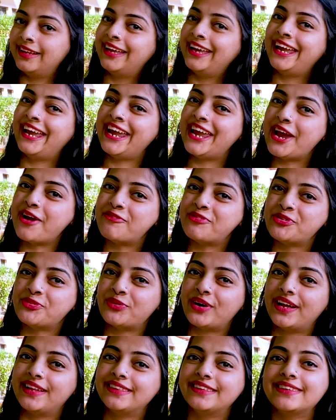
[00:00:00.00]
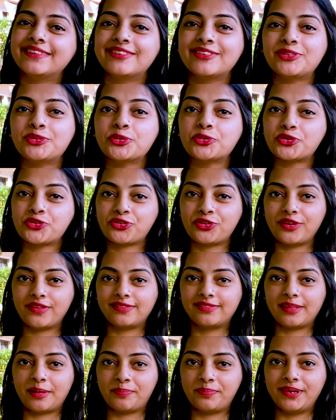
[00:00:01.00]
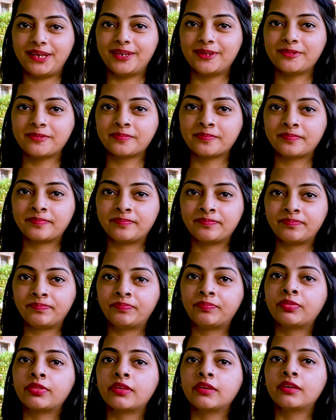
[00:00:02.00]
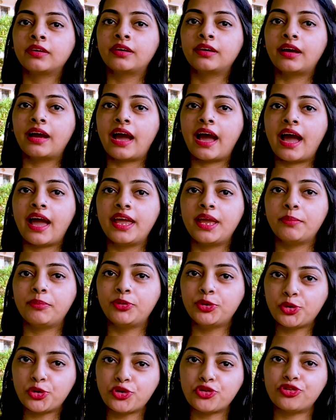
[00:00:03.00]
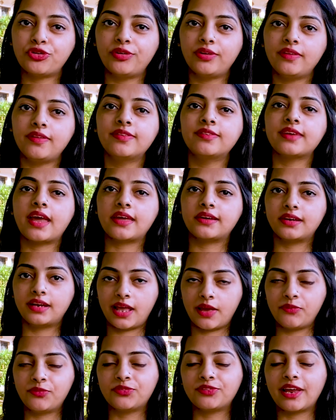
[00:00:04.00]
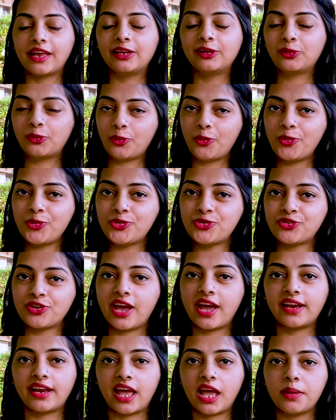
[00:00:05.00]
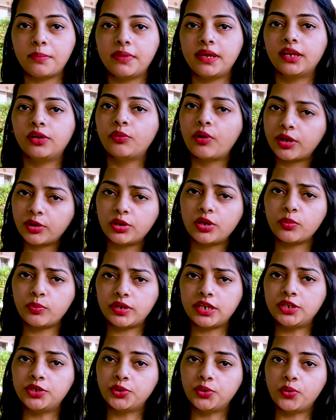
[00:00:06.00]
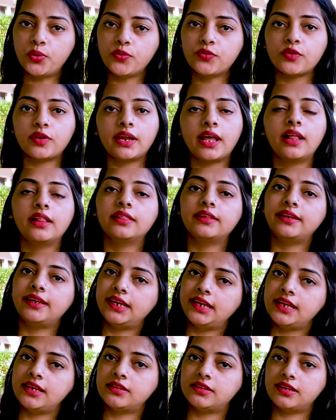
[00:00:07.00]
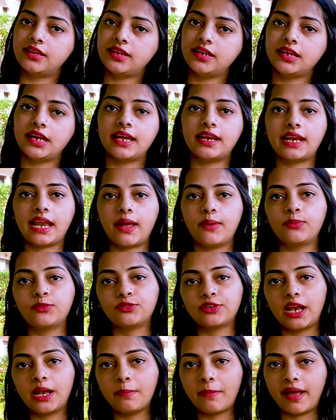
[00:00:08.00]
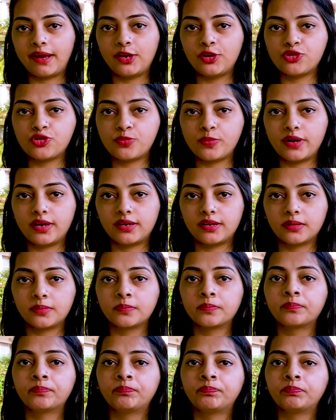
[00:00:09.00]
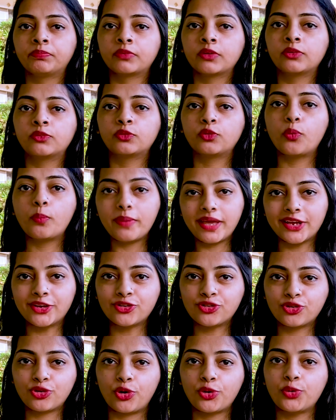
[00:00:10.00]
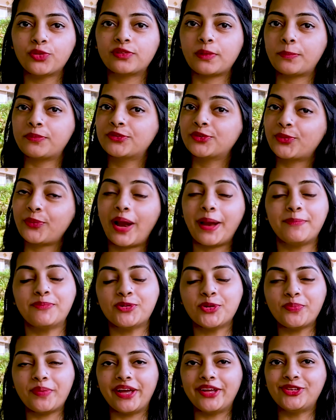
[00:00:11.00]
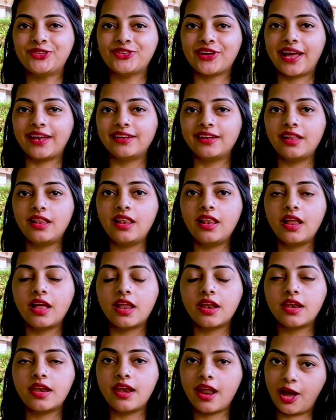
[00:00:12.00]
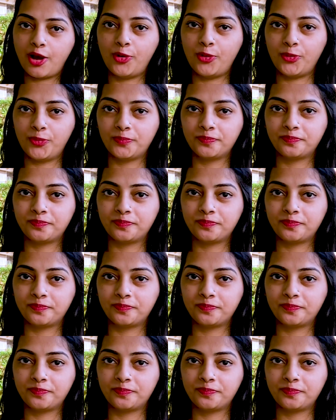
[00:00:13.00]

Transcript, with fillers: Hey everyone, this is nutritionist Sapna. I am a nutritionist and a lifestyle coach, and I make regular videos on healthy eating and lifestyle management. So make sure you subscribe to my channel now.